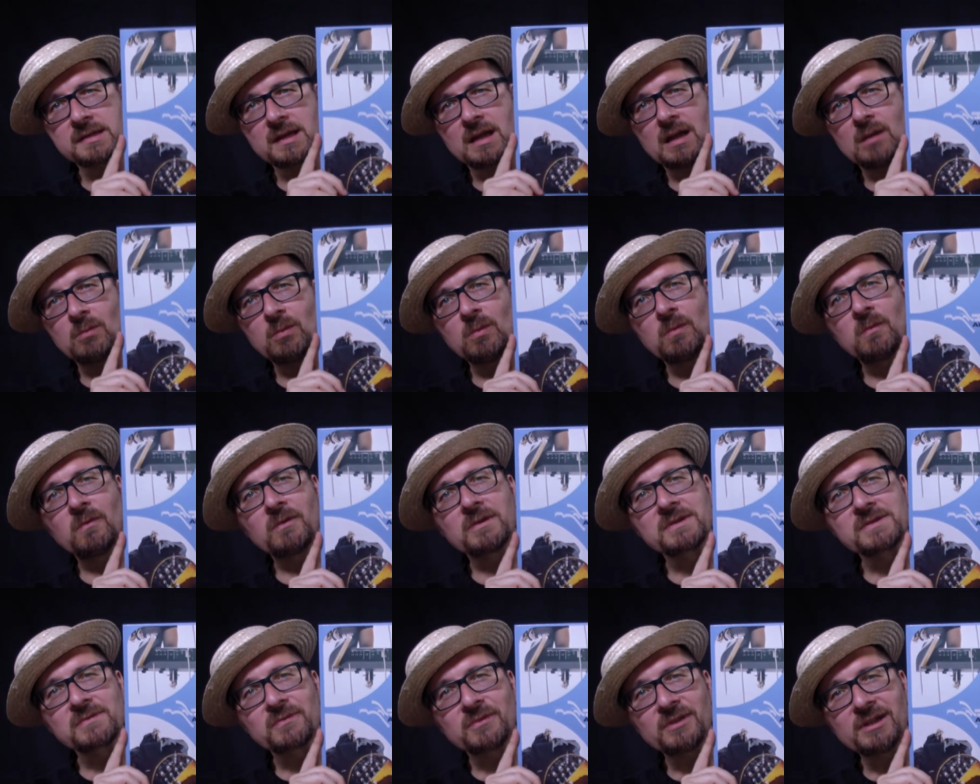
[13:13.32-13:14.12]
album
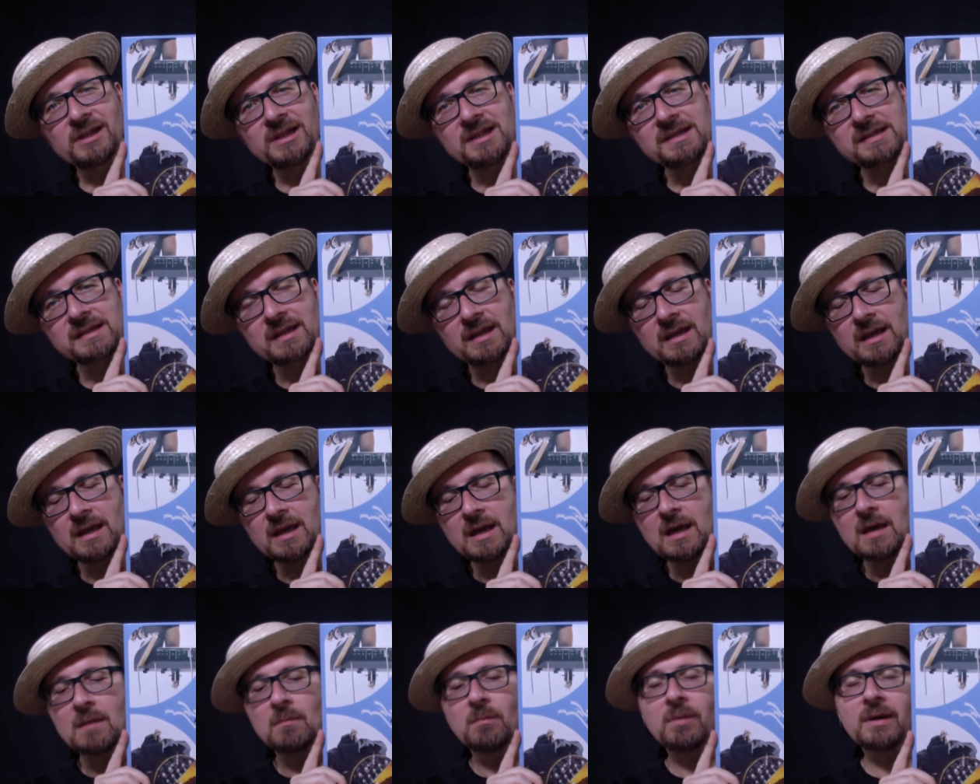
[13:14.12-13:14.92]
was released,
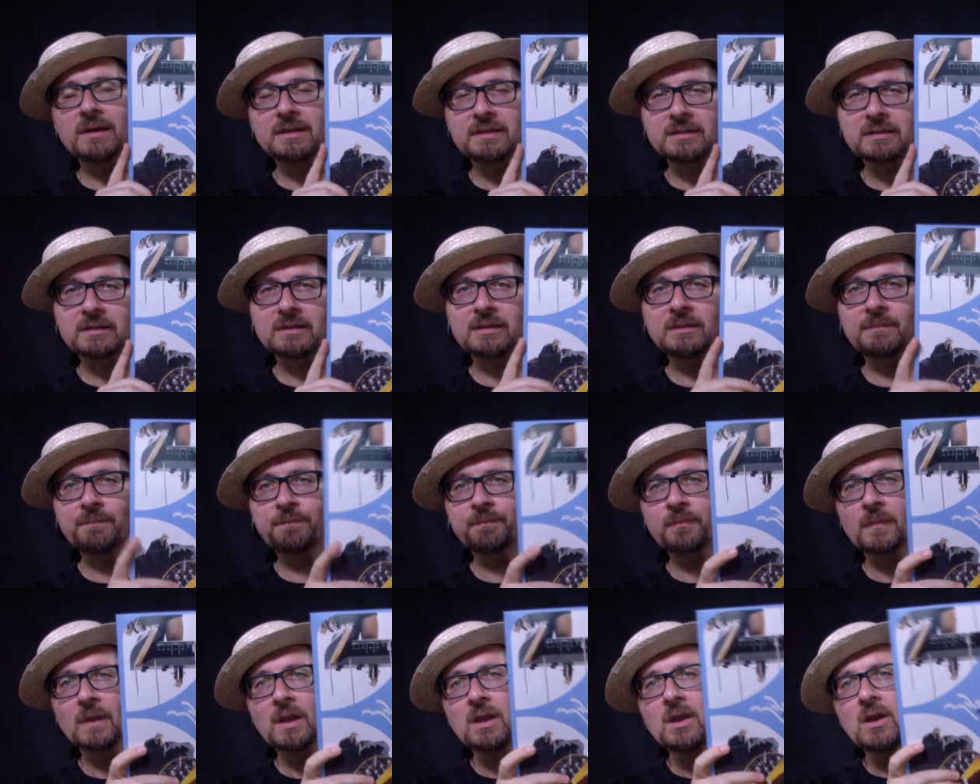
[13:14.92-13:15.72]
but
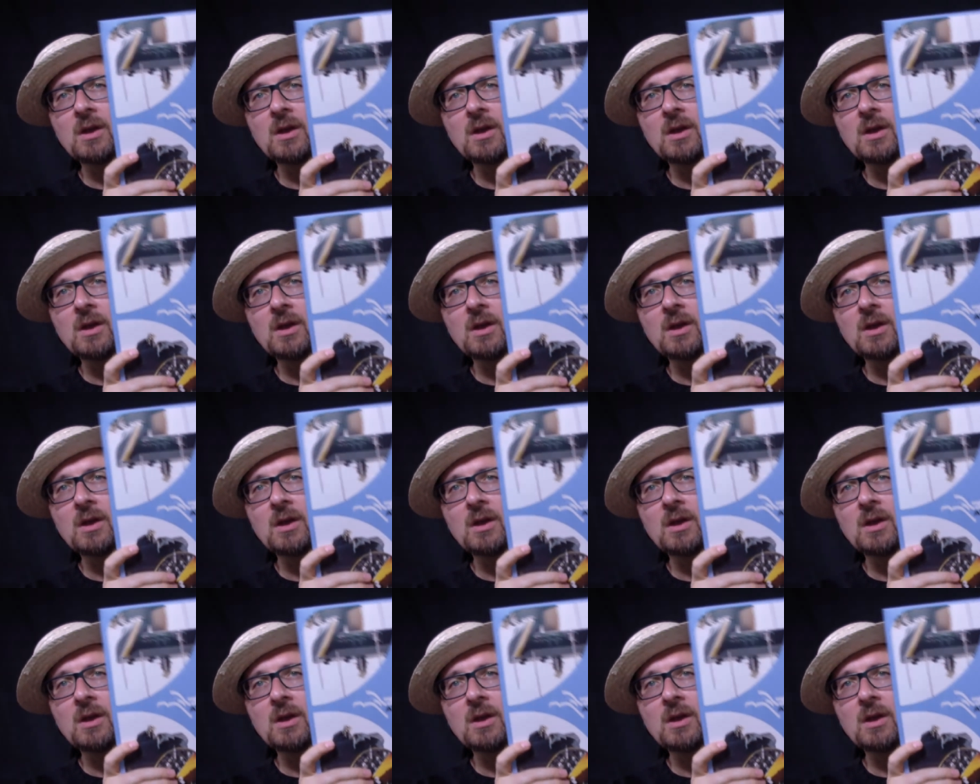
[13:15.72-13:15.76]
um,